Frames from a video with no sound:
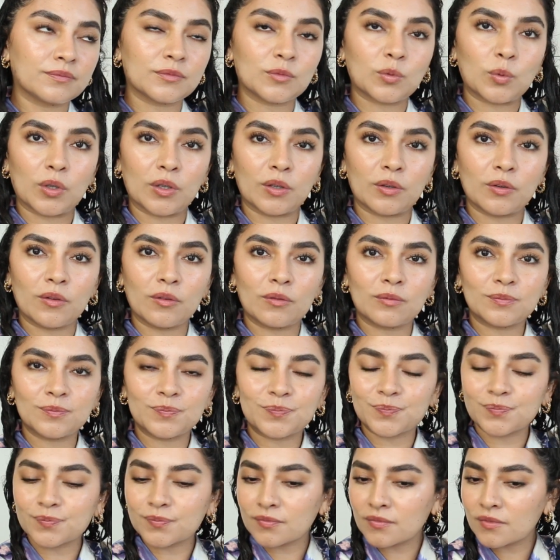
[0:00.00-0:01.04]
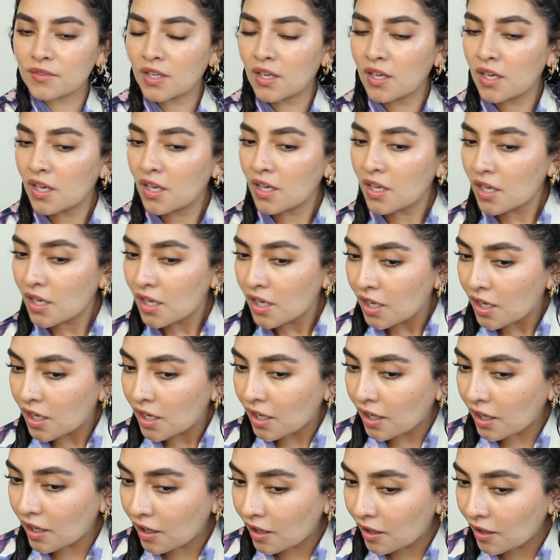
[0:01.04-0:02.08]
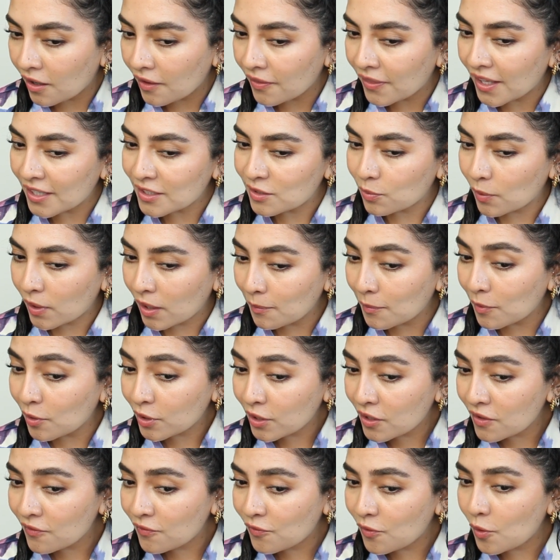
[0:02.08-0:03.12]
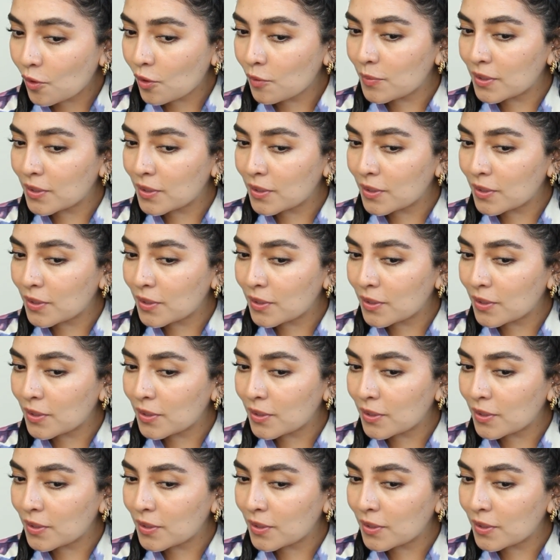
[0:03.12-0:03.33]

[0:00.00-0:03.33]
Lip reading: well, that's what I'm looking for,